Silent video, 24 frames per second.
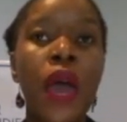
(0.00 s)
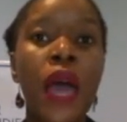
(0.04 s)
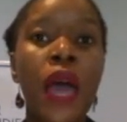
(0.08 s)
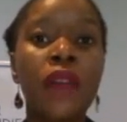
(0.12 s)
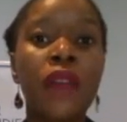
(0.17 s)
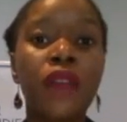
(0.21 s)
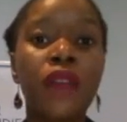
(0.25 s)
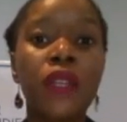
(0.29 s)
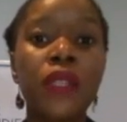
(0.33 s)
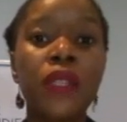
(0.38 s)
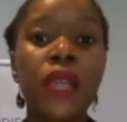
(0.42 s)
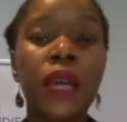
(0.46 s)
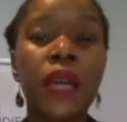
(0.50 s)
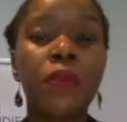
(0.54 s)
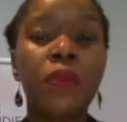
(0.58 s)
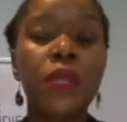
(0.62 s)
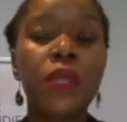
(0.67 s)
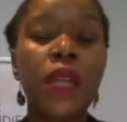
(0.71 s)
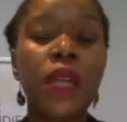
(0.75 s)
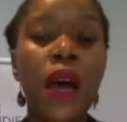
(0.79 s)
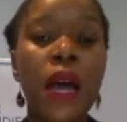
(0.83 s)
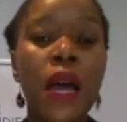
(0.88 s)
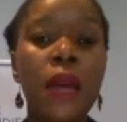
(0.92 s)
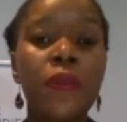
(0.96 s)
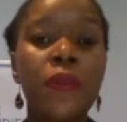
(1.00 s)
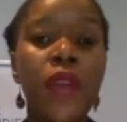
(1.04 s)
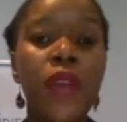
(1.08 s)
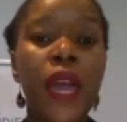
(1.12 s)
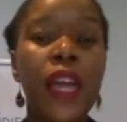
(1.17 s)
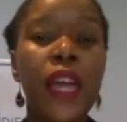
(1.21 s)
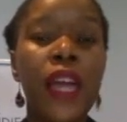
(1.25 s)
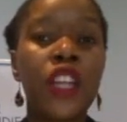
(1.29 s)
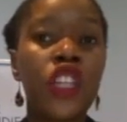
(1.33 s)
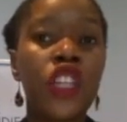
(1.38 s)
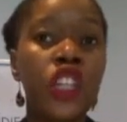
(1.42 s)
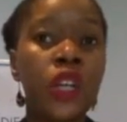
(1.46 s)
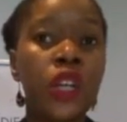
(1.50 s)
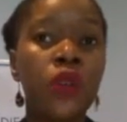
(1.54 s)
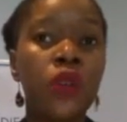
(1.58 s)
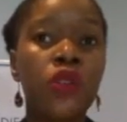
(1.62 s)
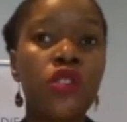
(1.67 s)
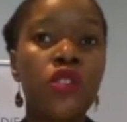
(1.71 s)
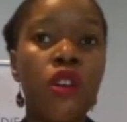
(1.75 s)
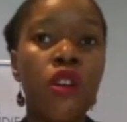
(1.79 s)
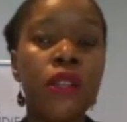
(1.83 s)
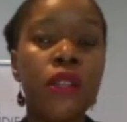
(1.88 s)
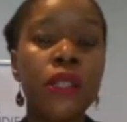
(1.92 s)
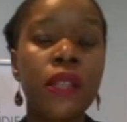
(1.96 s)
At the same time, the Aegean
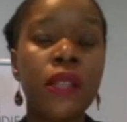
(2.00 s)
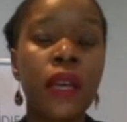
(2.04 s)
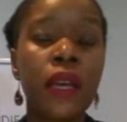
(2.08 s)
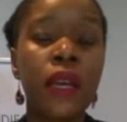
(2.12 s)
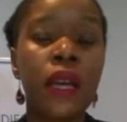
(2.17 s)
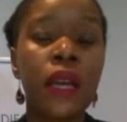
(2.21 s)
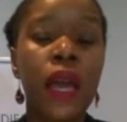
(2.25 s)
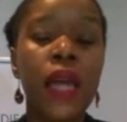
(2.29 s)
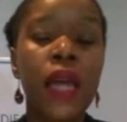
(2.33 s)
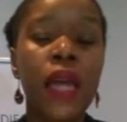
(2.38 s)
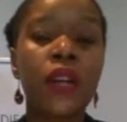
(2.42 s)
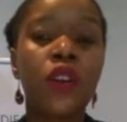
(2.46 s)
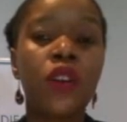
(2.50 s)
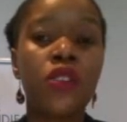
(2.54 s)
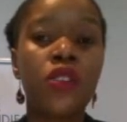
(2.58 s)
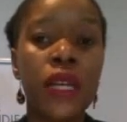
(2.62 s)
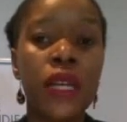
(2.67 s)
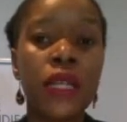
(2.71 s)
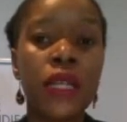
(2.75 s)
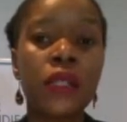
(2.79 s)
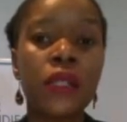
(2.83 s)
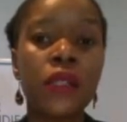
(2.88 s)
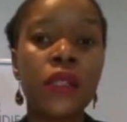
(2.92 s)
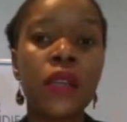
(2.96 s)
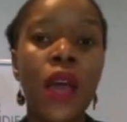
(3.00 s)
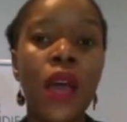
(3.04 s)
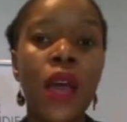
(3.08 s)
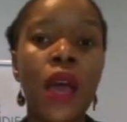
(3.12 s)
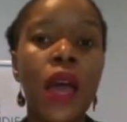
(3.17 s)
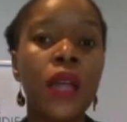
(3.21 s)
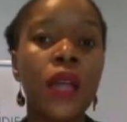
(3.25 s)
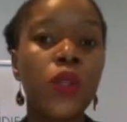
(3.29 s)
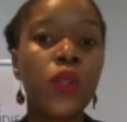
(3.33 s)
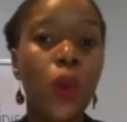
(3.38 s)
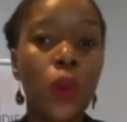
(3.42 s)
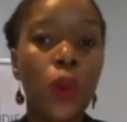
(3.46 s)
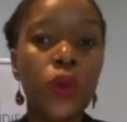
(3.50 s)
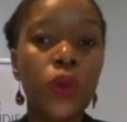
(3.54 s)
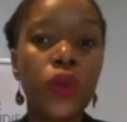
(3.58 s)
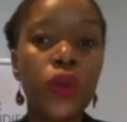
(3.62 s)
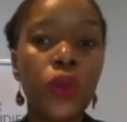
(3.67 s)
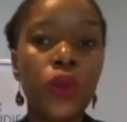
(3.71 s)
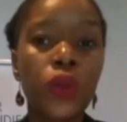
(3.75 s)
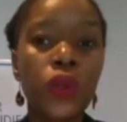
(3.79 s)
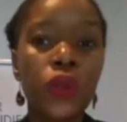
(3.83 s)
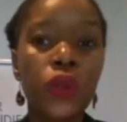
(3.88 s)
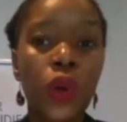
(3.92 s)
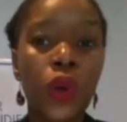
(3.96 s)
crossing in Greece has
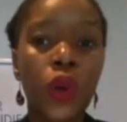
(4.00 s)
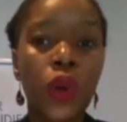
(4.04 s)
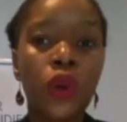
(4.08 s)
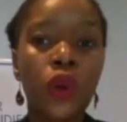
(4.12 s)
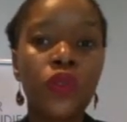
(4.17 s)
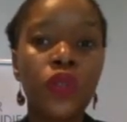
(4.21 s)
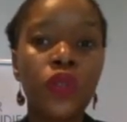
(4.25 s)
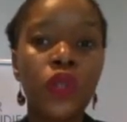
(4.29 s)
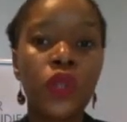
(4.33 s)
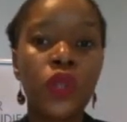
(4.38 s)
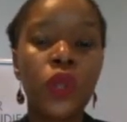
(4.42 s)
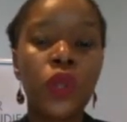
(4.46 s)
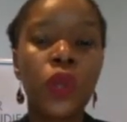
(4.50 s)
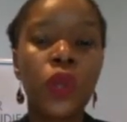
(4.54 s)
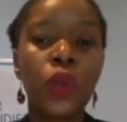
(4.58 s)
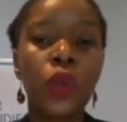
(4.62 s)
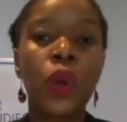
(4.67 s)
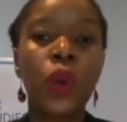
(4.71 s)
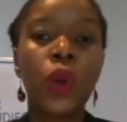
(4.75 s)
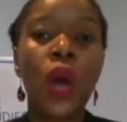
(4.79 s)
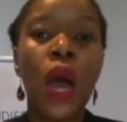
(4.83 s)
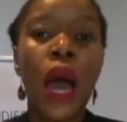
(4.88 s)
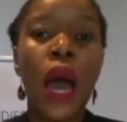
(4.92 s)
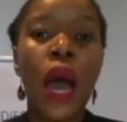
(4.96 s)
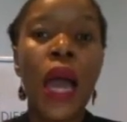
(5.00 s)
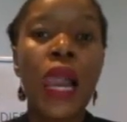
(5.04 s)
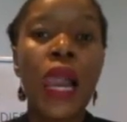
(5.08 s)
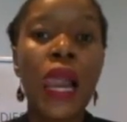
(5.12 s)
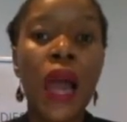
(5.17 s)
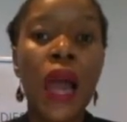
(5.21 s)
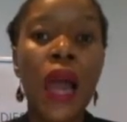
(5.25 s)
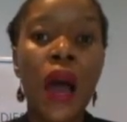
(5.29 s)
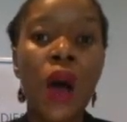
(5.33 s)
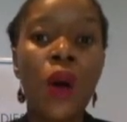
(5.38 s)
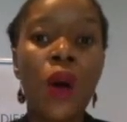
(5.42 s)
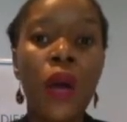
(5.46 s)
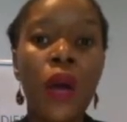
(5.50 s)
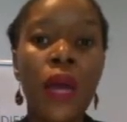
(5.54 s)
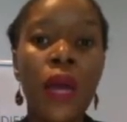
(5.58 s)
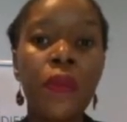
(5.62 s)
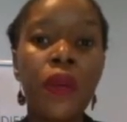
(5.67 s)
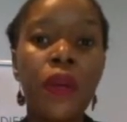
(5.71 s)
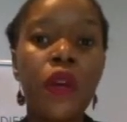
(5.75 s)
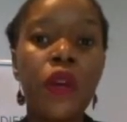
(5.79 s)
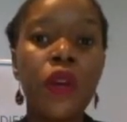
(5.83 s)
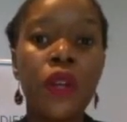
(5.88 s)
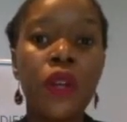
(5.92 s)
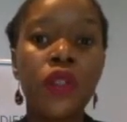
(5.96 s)
also served to allow
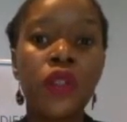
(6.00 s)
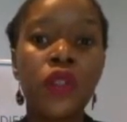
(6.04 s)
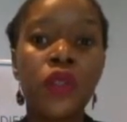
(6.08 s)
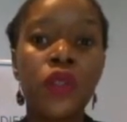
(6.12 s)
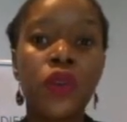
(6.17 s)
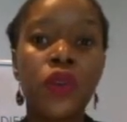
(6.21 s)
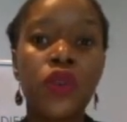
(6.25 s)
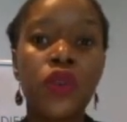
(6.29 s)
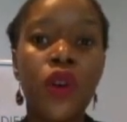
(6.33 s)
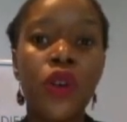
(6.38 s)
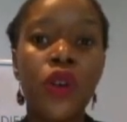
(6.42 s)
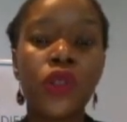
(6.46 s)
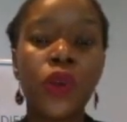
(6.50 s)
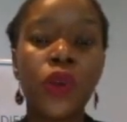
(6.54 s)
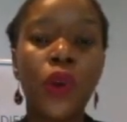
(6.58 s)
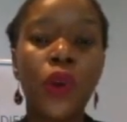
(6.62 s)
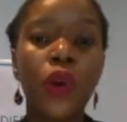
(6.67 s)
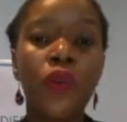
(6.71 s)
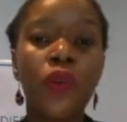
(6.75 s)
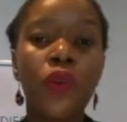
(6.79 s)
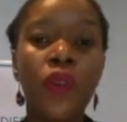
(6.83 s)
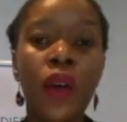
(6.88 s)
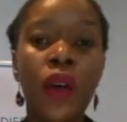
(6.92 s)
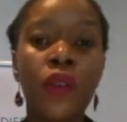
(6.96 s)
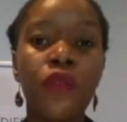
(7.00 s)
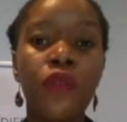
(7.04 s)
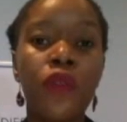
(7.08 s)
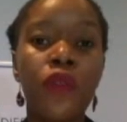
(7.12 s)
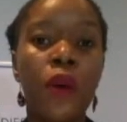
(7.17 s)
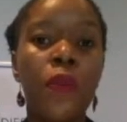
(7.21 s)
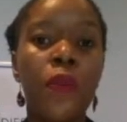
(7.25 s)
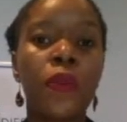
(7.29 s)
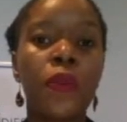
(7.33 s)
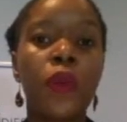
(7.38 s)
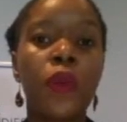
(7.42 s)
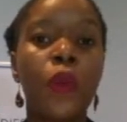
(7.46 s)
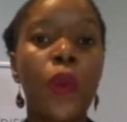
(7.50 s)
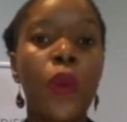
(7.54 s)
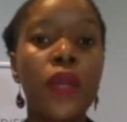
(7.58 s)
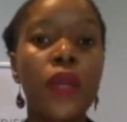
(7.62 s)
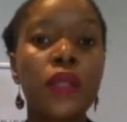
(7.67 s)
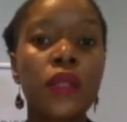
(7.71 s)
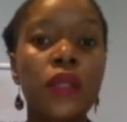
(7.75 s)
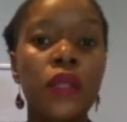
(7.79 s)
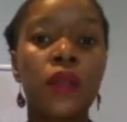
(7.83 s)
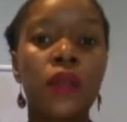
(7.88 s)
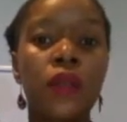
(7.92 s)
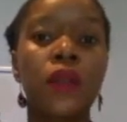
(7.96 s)
immigrants to cross over from the
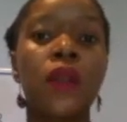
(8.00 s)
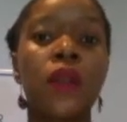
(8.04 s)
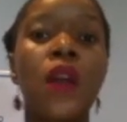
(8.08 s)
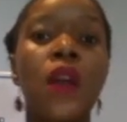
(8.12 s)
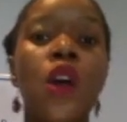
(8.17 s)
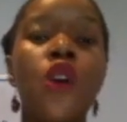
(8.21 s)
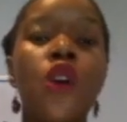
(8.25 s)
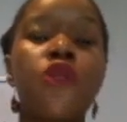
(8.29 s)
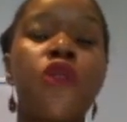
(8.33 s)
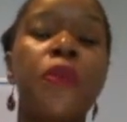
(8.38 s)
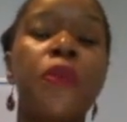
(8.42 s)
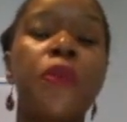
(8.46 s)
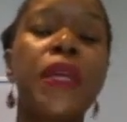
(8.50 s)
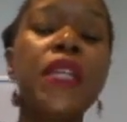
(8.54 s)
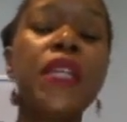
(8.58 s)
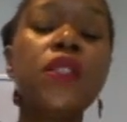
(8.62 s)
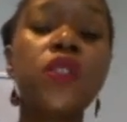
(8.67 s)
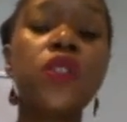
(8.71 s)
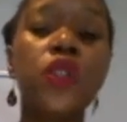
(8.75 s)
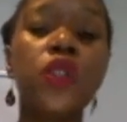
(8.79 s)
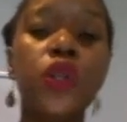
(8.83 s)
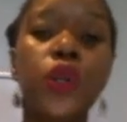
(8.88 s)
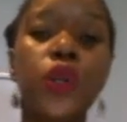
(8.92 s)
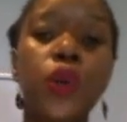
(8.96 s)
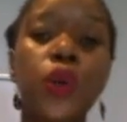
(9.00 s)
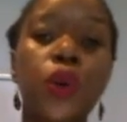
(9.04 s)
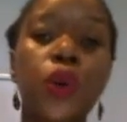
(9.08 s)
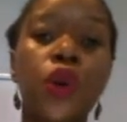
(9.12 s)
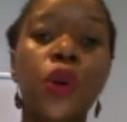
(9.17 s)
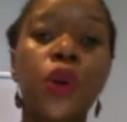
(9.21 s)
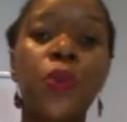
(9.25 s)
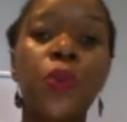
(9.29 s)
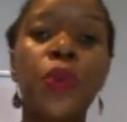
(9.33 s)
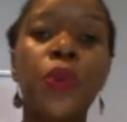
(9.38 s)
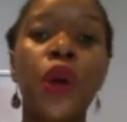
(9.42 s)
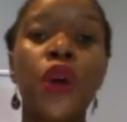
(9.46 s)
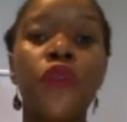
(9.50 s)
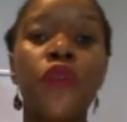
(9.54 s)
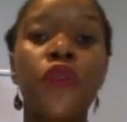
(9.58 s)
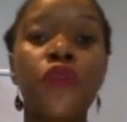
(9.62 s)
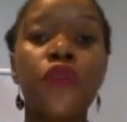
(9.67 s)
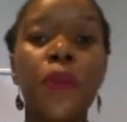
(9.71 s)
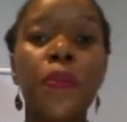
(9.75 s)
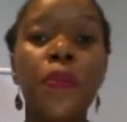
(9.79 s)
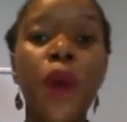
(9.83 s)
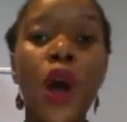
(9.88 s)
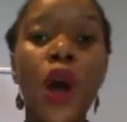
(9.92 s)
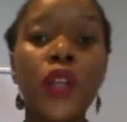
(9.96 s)
Western, from Eastern Europe,
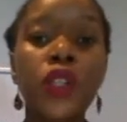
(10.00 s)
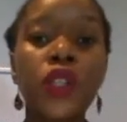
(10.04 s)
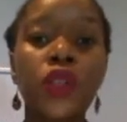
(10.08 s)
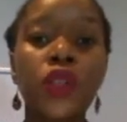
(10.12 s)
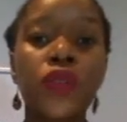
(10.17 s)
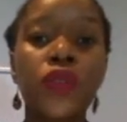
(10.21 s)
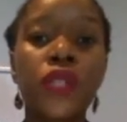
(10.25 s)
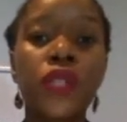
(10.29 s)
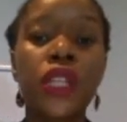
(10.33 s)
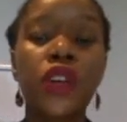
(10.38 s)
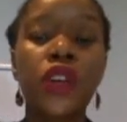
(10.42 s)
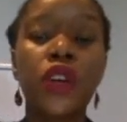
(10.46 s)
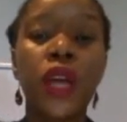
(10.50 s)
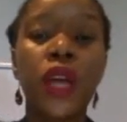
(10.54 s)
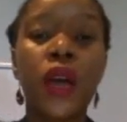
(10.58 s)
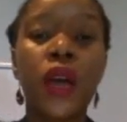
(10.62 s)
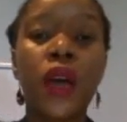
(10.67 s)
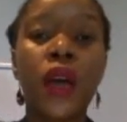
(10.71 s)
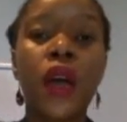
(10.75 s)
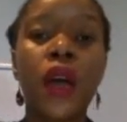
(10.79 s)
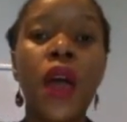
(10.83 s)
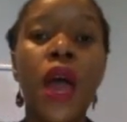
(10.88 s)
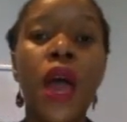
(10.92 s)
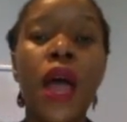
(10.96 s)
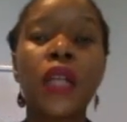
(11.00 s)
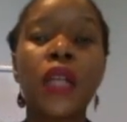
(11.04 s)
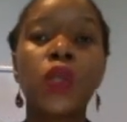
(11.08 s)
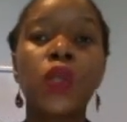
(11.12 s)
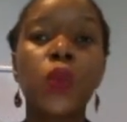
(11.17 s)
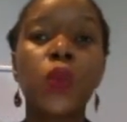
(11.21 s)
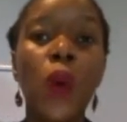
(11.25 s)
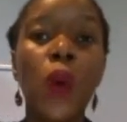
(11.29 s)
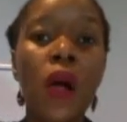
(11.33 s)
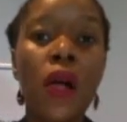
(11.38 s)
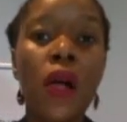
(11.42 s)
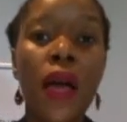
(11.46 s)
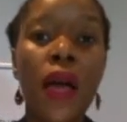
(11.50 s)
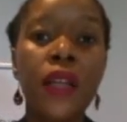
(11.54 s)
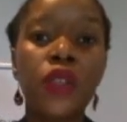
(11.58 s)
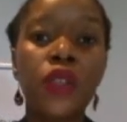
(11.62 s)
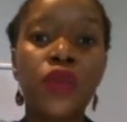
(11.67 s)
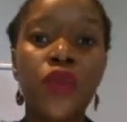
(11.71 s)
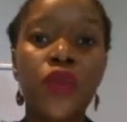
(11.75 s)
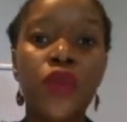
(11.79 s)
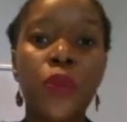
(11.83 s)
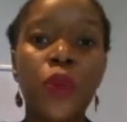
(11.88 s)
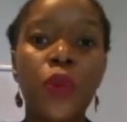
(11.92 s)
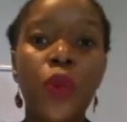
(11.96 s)
from parts of Syria, as well as
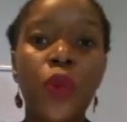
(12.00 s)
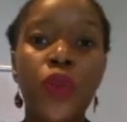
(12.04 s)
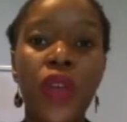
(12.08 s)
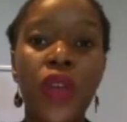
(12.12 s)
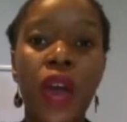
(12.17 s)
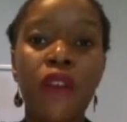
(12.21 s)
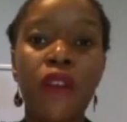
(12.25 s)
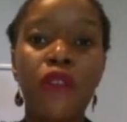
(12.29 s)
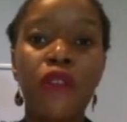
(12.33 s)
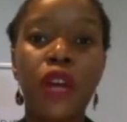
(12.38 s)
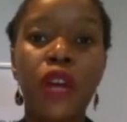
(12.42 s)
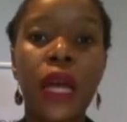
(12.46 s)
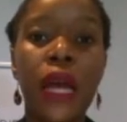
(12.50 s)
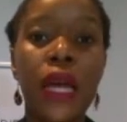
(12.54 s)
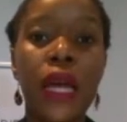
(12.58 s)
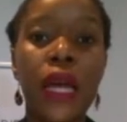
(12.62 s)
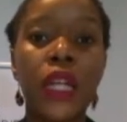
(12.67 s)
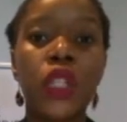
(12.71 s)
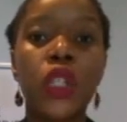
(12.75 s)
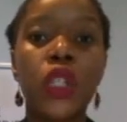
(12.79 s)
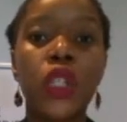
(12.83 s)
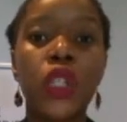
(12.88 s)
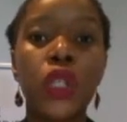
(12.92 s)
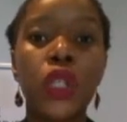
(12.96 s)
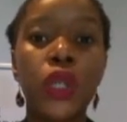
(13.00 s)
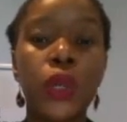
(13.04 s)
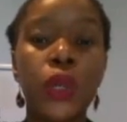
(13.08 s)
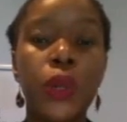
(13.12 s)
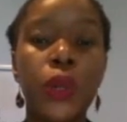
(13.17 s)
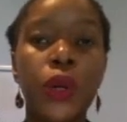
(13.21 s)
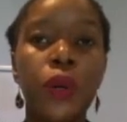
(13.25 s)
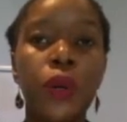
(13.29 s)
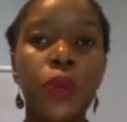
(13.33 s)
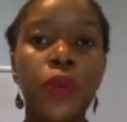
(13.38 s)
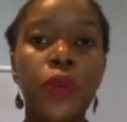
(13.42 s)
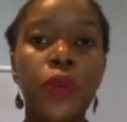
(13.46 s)
from North Africa into Europe.